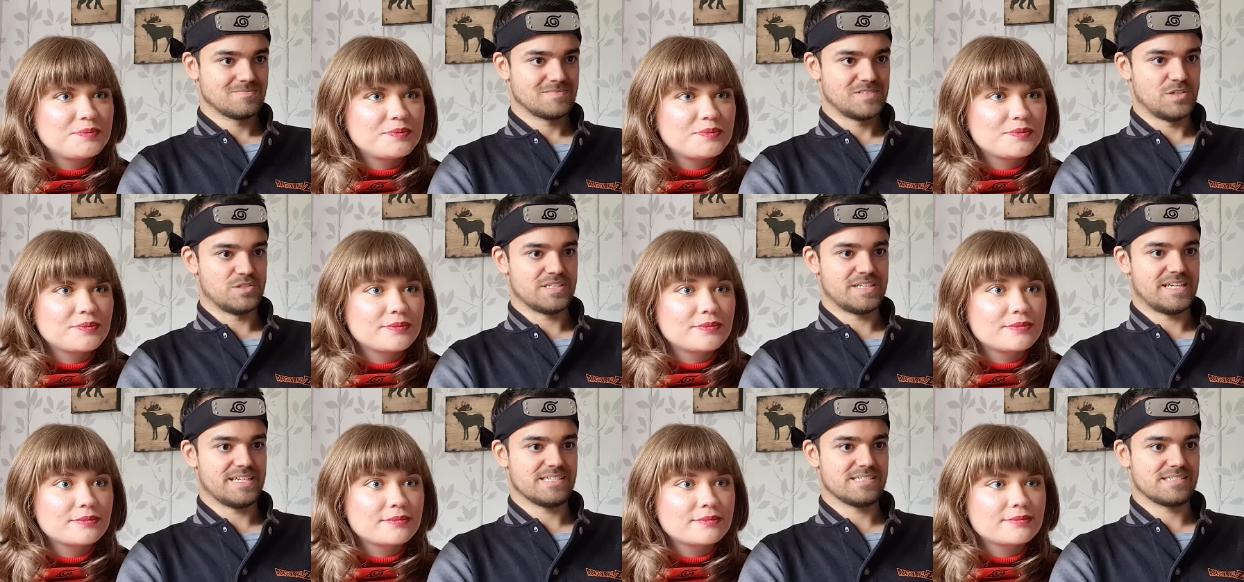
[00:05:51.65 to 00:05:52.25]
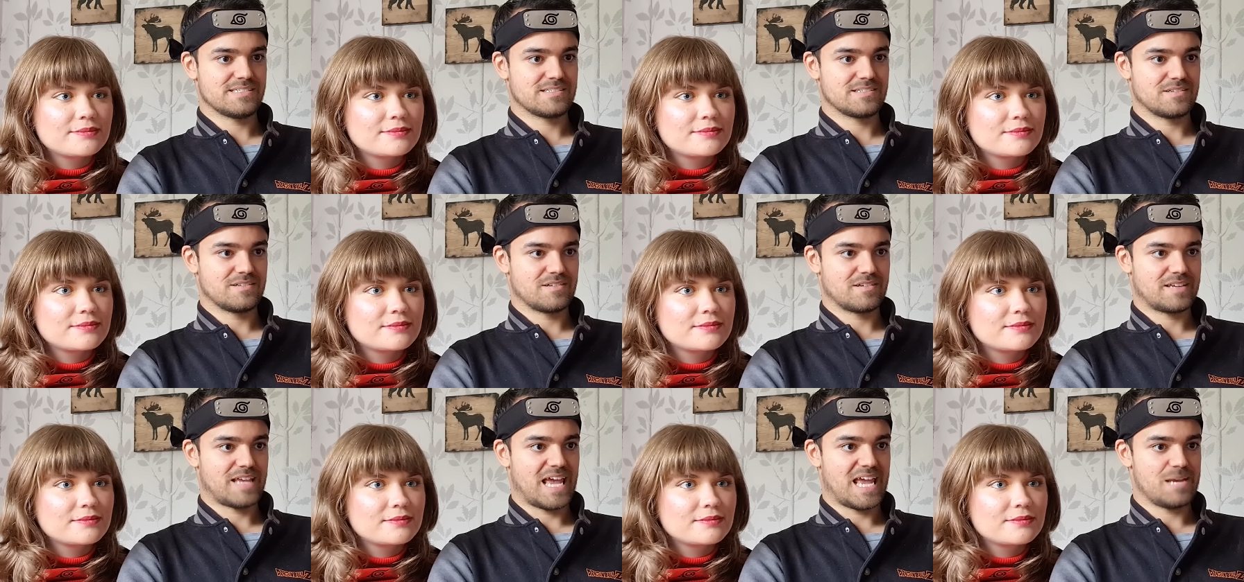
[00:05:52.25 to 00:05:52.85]
Speaker 1: Using his
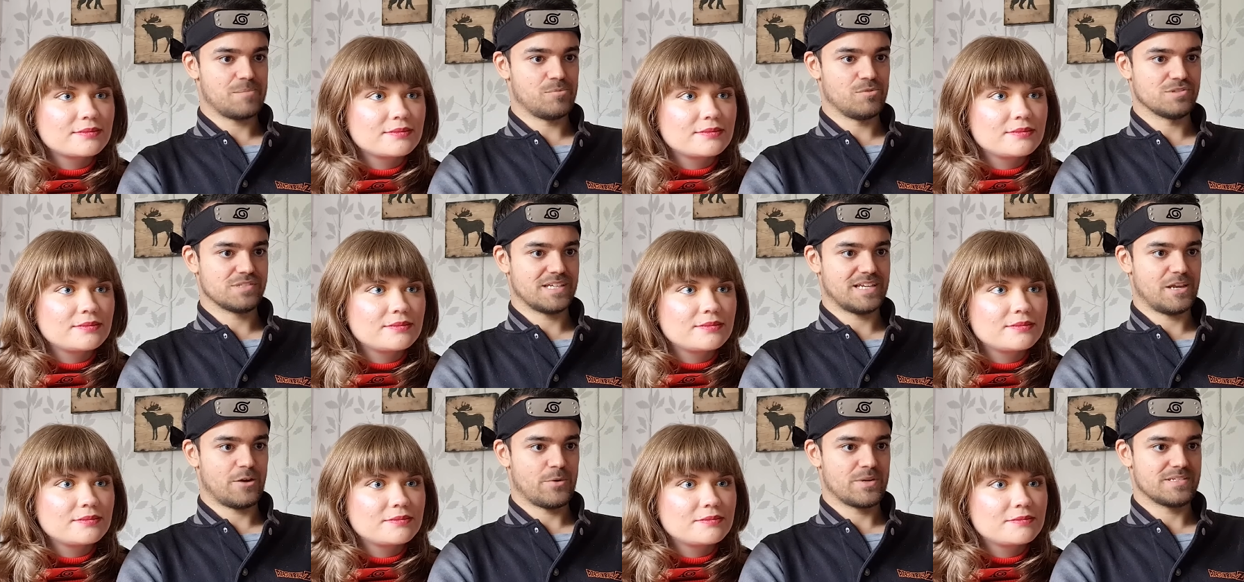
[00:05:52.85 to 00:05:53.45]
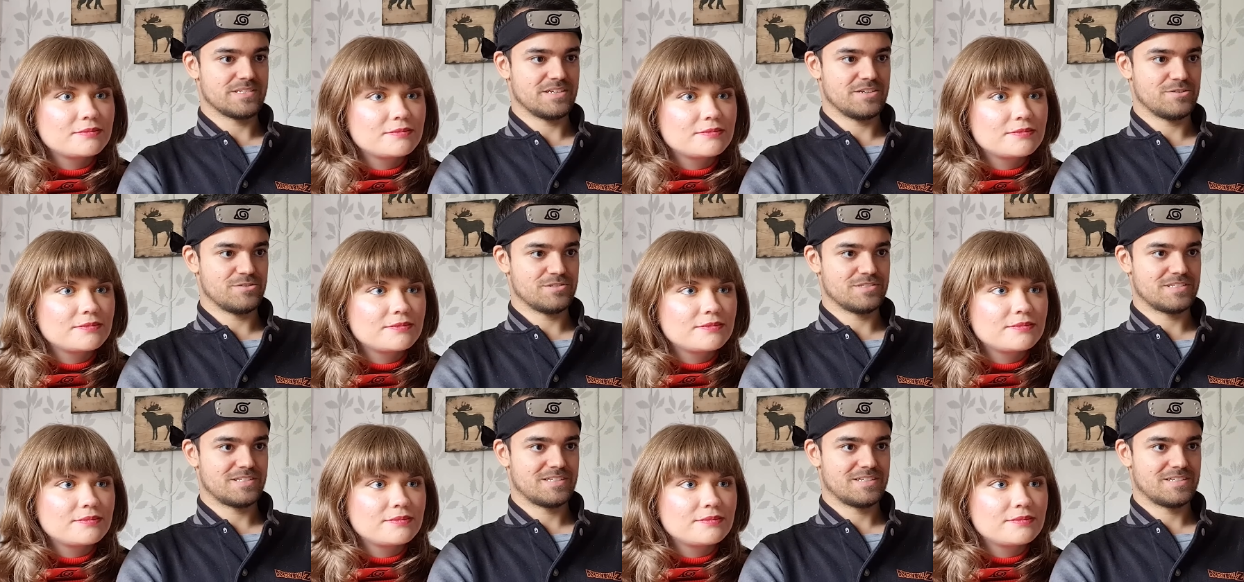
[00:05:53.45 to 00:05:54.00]
cables that he always used.